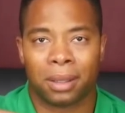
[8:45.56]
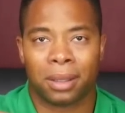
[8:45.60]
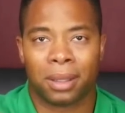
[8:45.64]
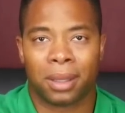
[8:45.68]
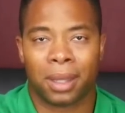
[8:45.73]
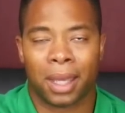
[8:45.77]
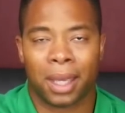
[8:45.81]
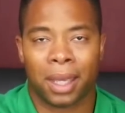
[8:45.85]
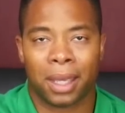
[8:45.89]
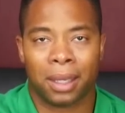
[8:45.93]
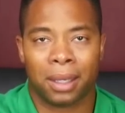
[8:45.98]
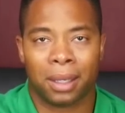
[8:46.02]

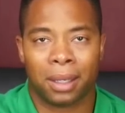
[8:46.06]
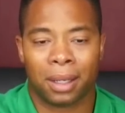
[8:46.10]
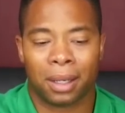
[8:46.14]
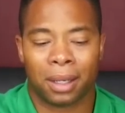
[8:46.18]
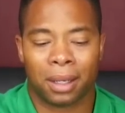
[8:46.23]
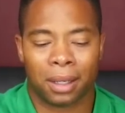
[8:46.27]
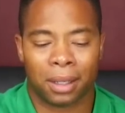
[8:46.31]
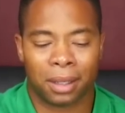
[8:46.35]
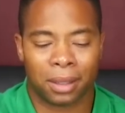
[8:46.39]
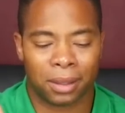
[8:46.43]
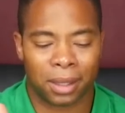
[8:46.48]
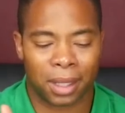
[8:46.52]

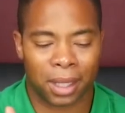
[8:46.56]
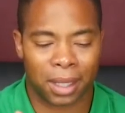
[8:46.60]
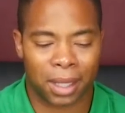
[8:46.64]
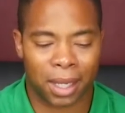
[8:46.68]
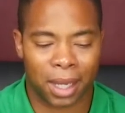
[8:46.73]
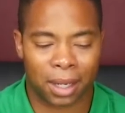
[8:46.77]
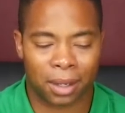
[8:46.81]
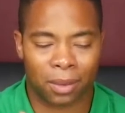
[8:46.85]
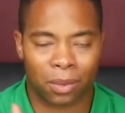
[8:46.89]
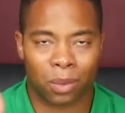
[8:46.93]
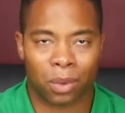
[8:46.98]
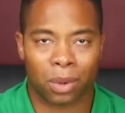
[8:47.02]
they
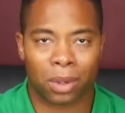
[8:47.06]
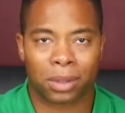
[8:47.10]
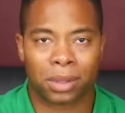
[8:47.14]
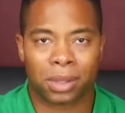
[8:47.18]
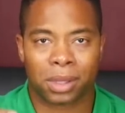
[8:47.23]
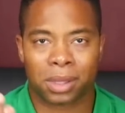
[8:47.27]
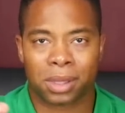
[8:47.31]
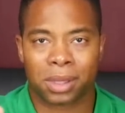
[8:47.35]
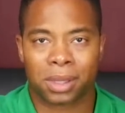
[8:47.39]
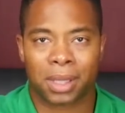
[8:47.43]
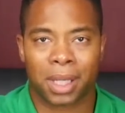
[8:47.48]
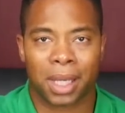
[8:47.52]
kind of work
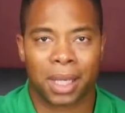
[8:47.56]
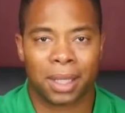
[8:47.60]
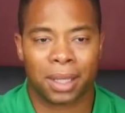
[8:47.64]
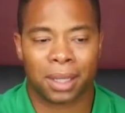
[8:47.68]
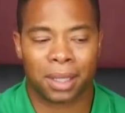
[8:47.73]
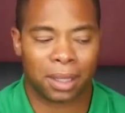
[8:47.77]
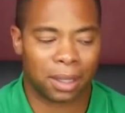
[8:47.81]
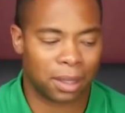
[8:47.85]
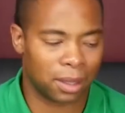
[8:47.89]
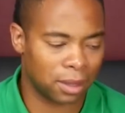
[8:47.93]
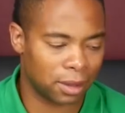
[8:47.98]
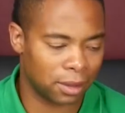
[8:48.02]
to stay
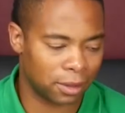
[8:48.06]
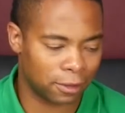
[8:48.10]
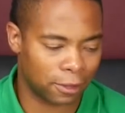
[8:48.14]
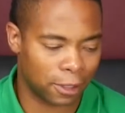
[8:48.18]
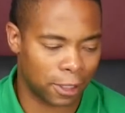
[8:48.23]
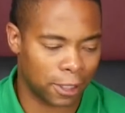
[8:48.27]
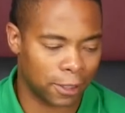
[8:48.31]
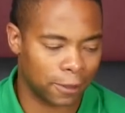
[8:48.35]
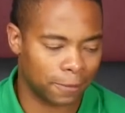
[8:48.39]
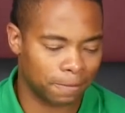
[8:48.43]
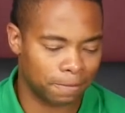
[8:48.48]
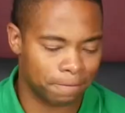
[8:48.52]
there,
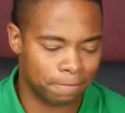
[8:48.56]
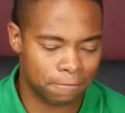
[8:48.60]
right?